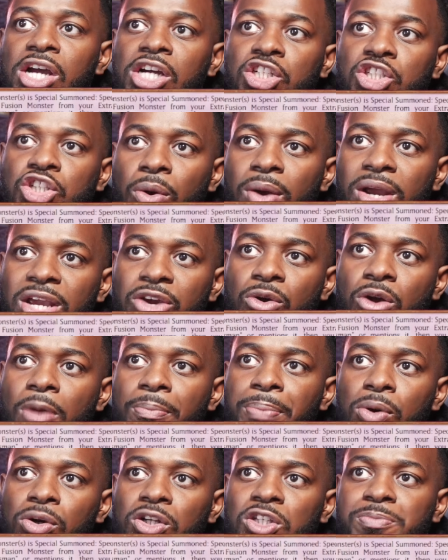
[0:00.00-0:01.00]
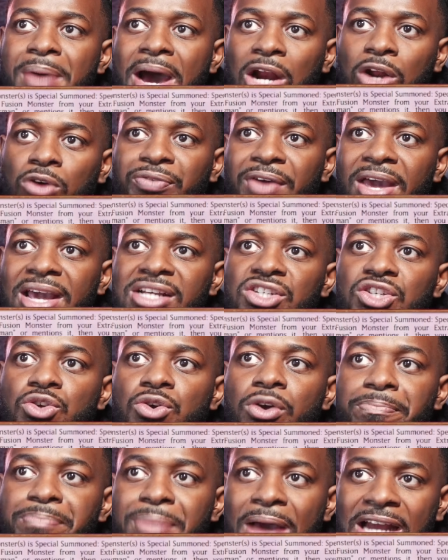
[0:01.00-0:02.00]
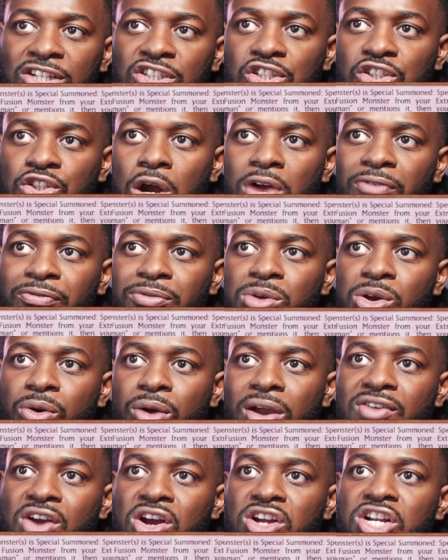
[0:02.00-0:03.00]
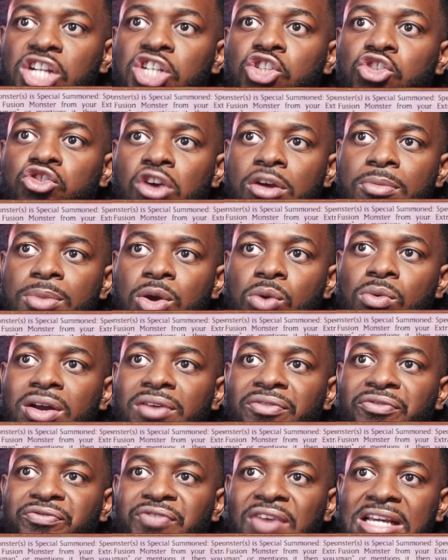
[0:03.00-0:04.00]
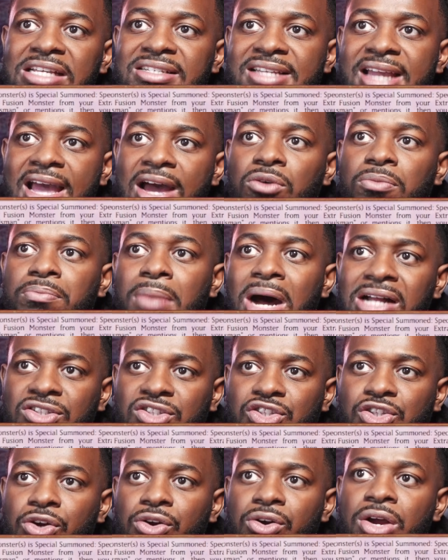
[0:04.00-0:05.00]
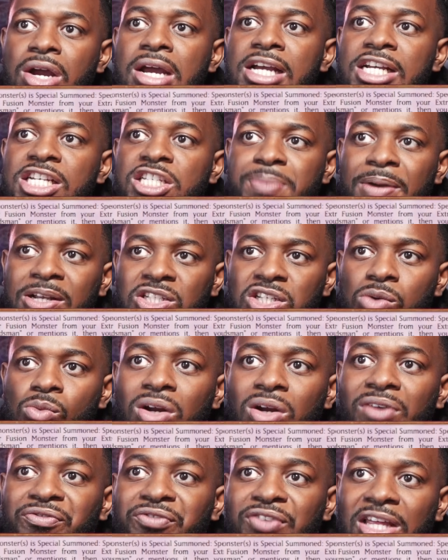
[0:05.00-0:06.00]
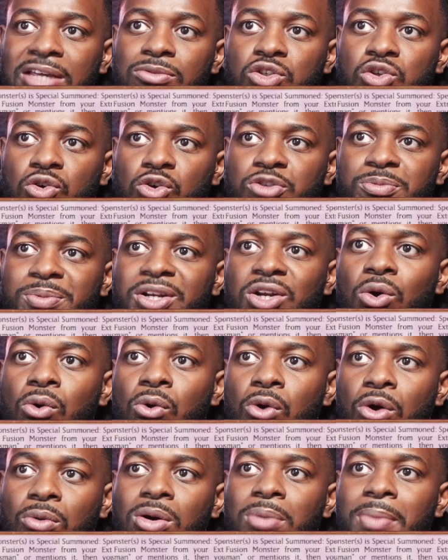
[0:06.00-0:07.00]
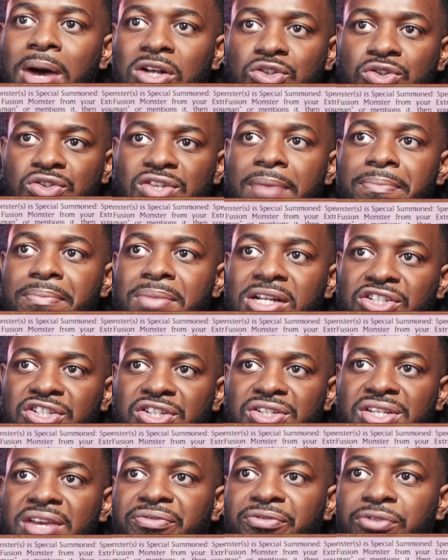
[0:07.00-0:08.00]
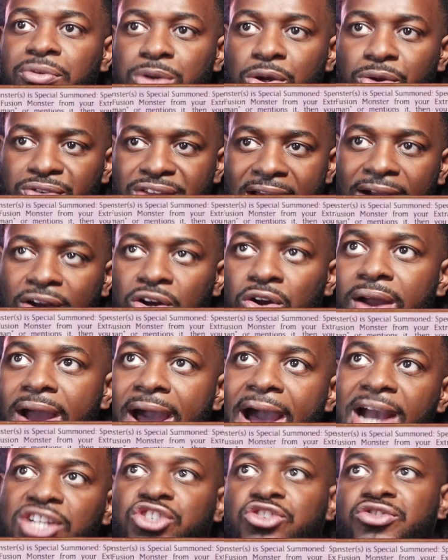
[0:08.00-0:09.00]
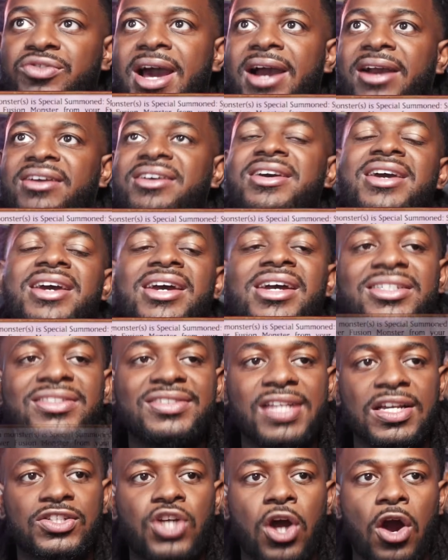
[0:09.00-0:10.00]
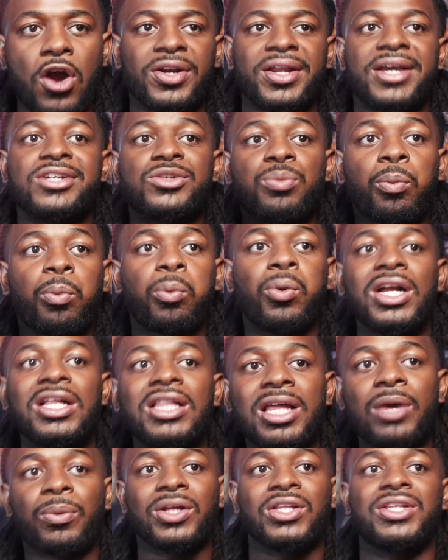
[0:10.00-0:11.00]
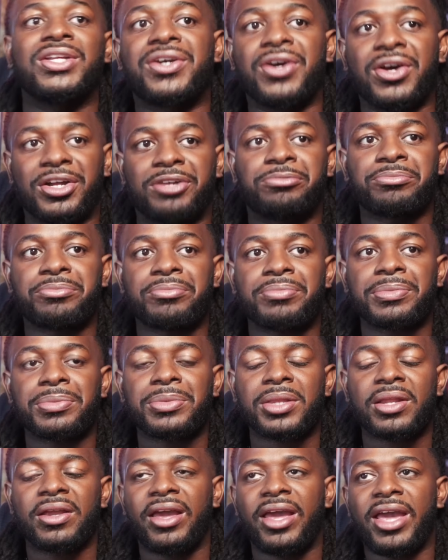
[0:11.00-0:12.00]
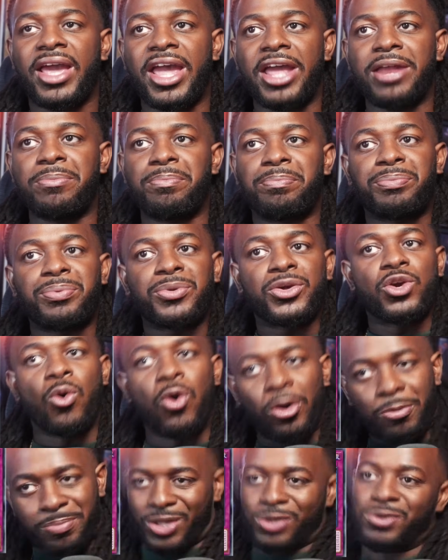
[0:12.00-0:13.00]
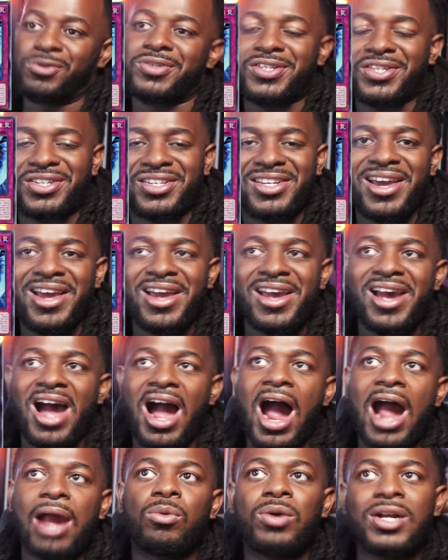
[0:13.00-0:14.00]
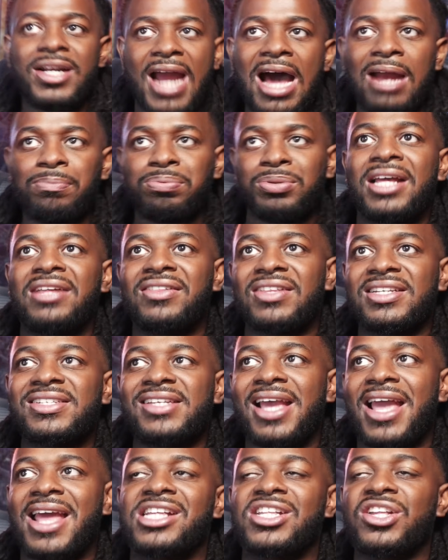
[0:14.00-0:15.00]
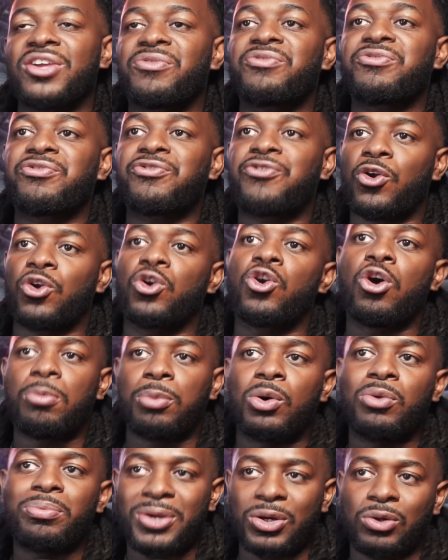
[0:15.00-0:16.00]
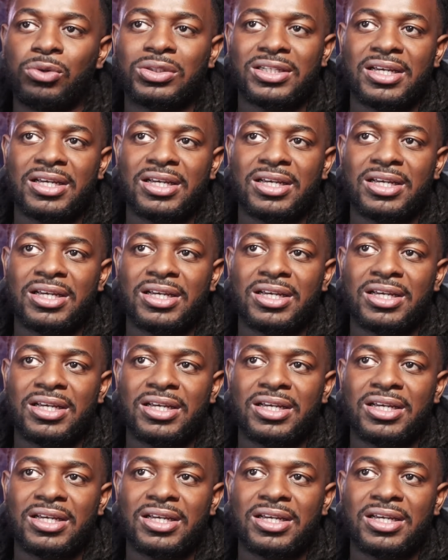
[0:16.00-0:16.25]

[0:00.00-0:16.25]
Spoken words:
During your opponent's battle phase, you can banish this card from your graveyard and tribute 1 face-down monster, special Flame Swordsman, or 1 monster that mentions it from your deck or extra. This card is really, really good in pure builds. I would not play this in an Infernal build